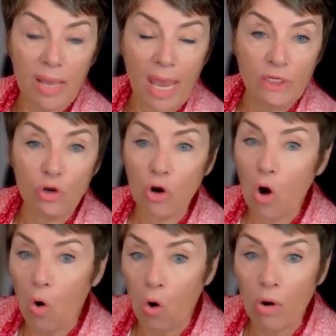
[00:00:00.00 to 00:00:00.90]
And
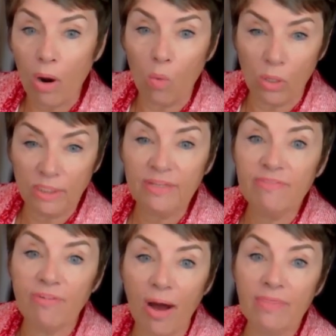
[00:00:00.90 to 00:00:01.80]
your aura will
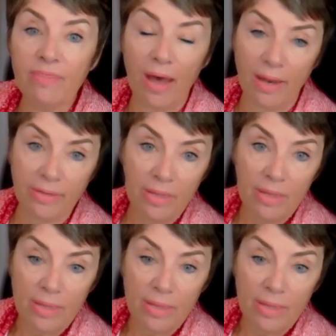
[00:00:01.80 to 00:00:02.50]
define that.